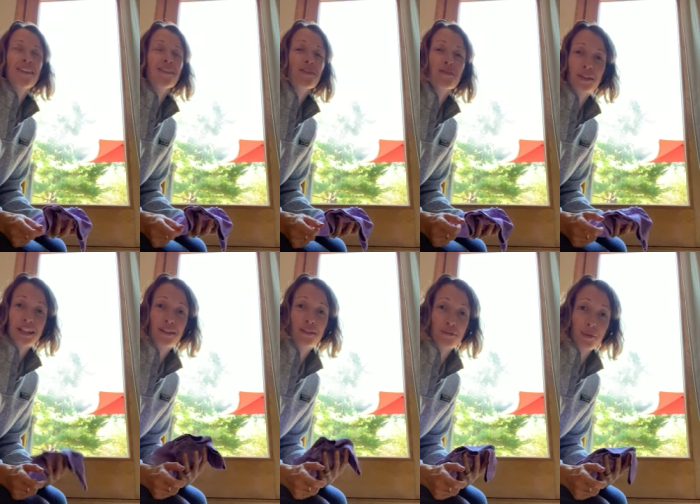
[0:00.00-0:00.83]
I don't know if you can
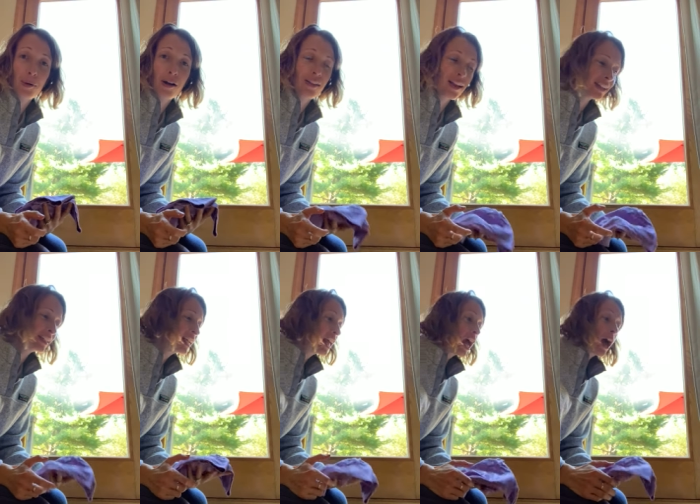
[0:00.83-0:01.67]
hear the football on,
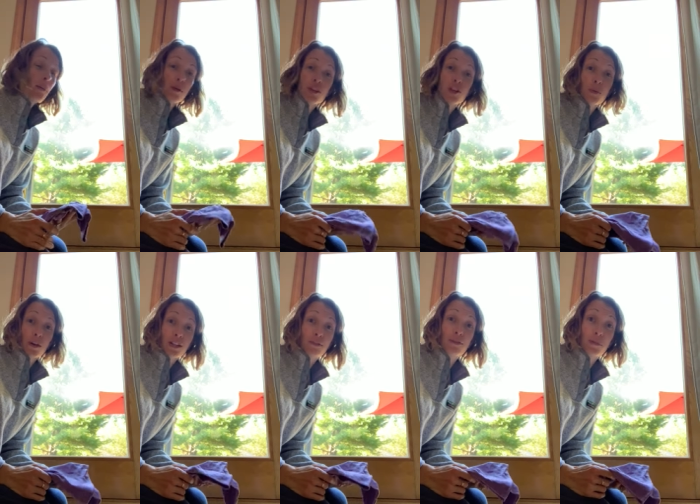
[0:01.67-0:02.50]
but she's
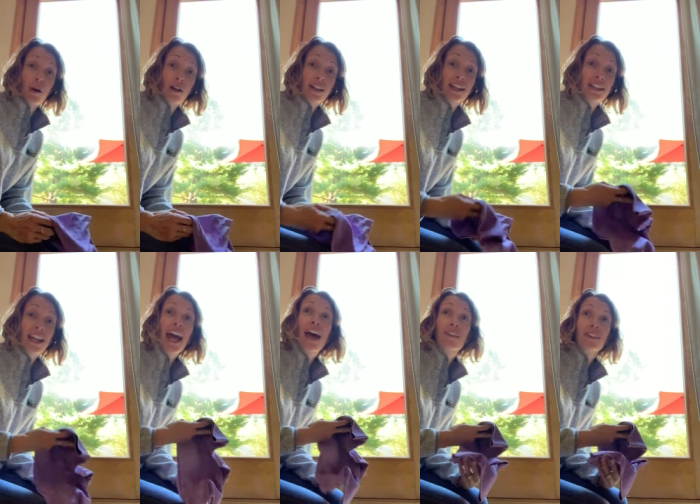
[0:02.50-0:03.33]
watching football
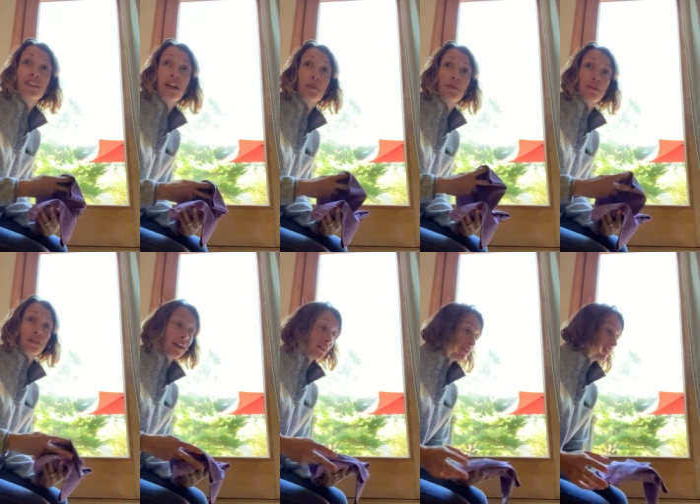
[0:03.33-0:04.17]
and having the time of her
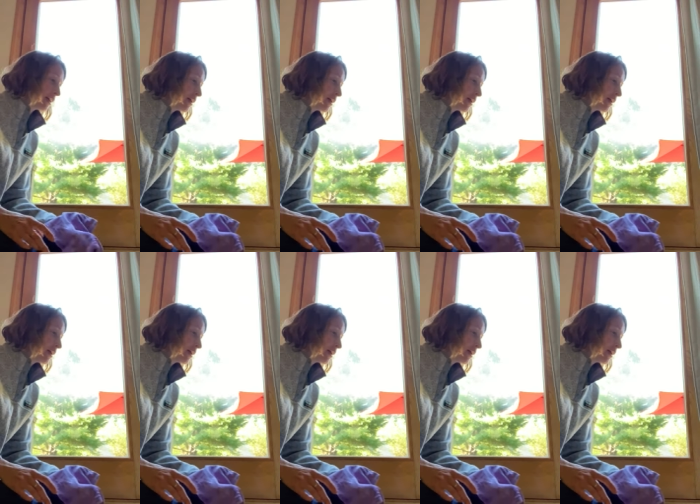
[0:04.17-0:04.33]
life right